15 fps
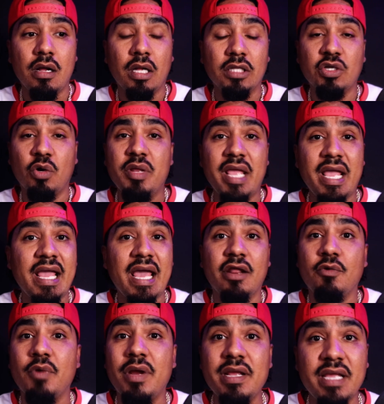Tony A had a
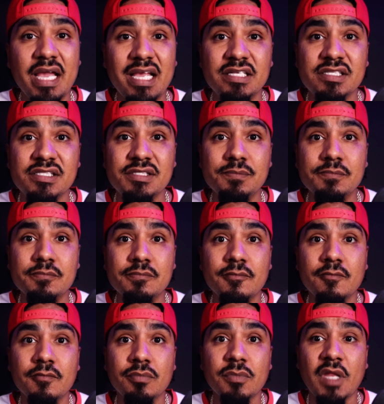great case.
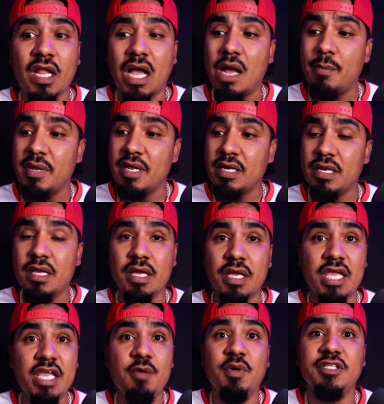I mean,
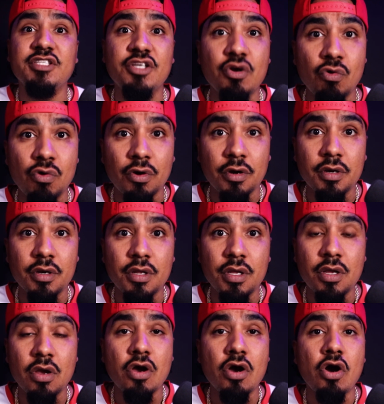he went to court.
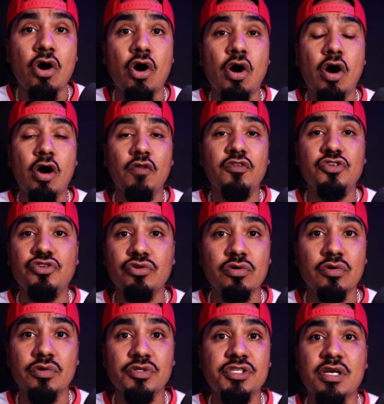All the
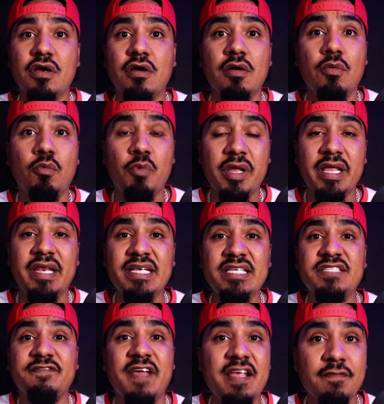jurors went in
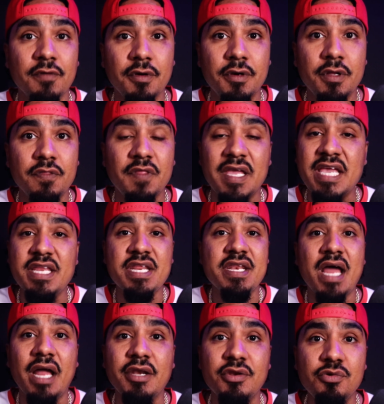his favor that he did
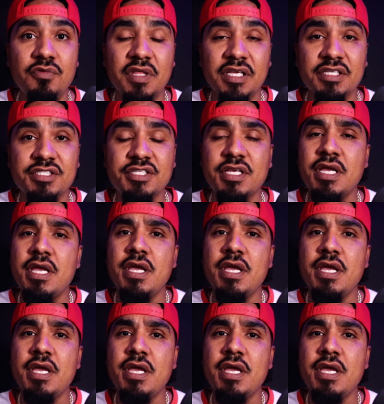not do this.